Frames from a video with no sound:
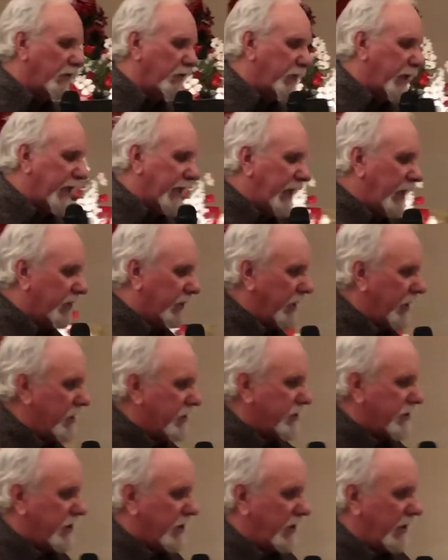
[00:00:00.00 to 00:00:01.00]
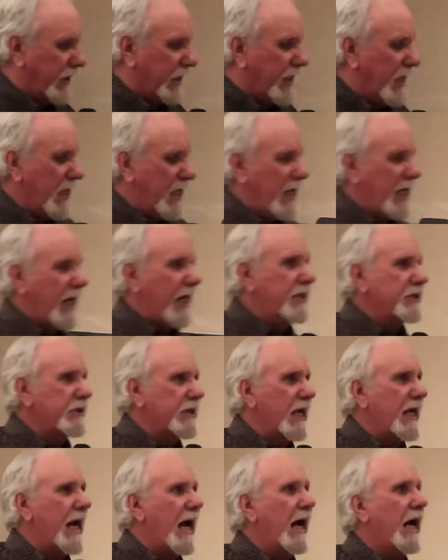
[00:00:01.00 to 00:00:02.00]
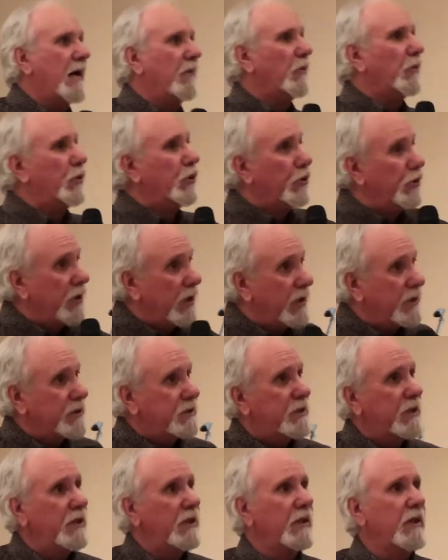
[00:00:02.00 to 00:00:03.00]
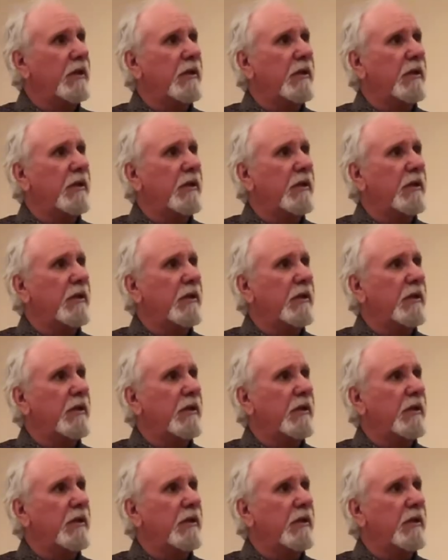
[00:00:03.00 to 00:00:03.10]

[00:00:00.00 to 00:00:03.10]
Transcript: would be healed instantly. He said, I am ruined